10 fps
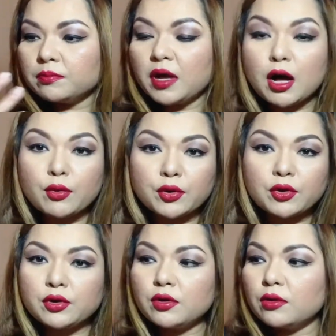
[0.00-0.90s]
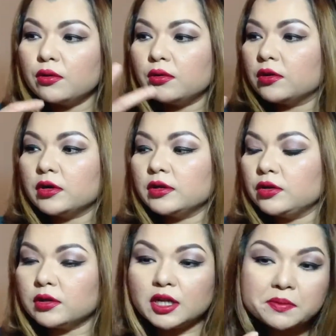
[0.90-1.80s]
powder or
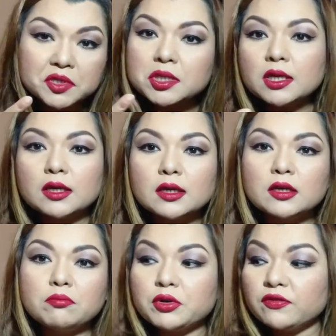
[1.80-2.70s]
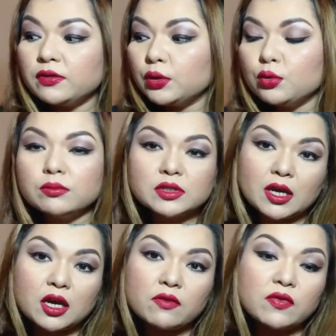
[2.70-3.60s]
your lipstick, perfumes,
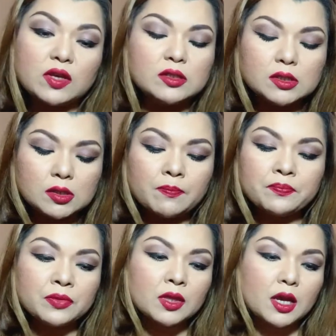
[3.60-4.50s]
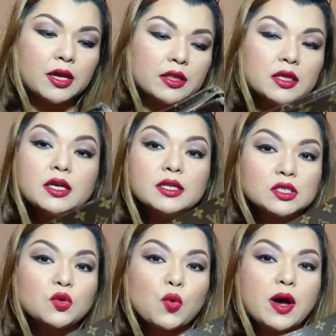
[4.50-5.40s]
that kind of things. I think
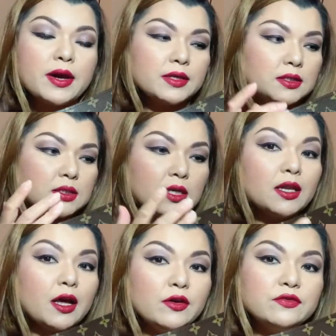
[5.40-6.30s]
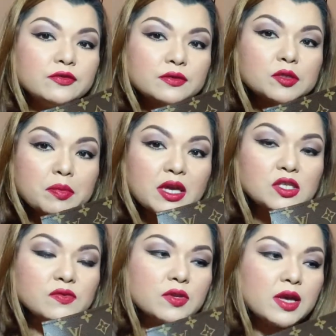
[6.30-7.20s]
it's quite enough
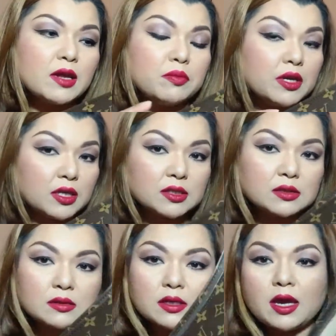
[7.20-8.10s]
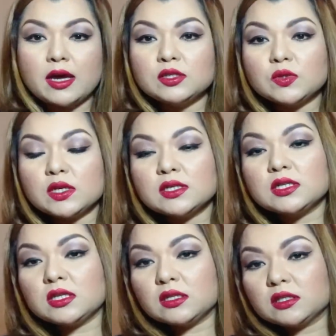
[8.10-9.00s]
space for that, because yeah, as you can
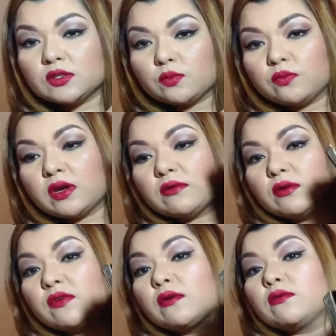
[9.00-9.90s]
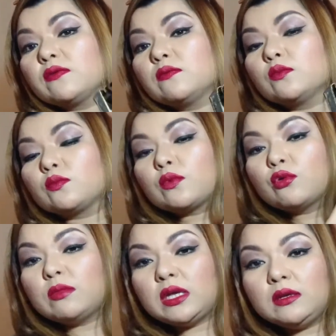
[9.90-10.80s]
see, this is very, very
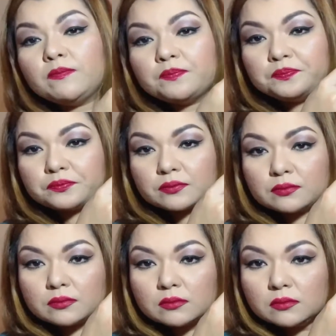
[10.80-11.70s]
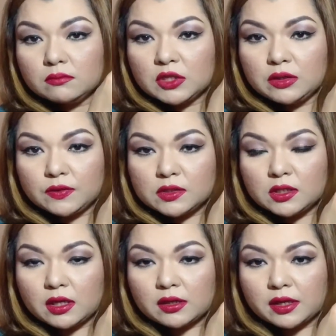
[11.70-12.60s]
roomy. You
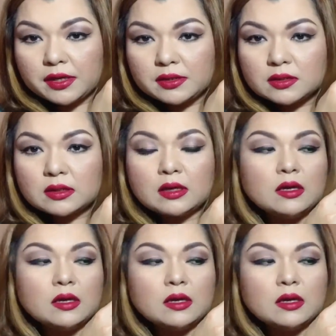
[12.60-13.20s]
see that, guys?